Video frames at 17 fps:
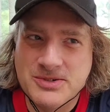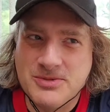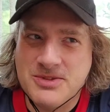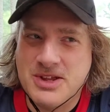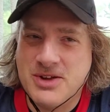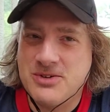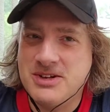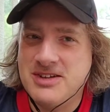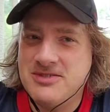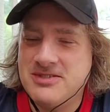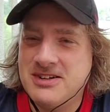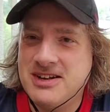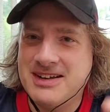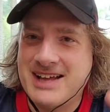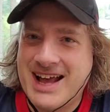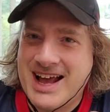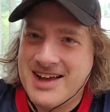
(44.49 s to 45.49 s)
without
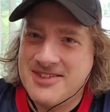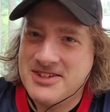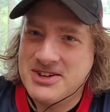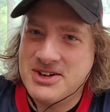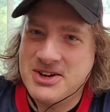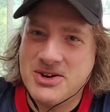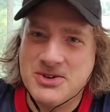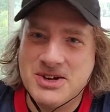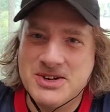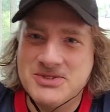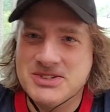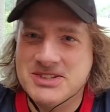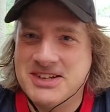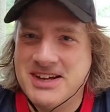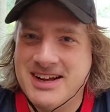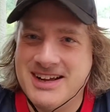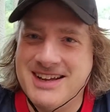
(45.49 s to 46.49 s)
even having to go
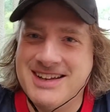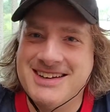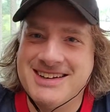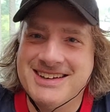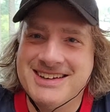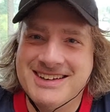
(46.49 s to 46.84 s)
outside.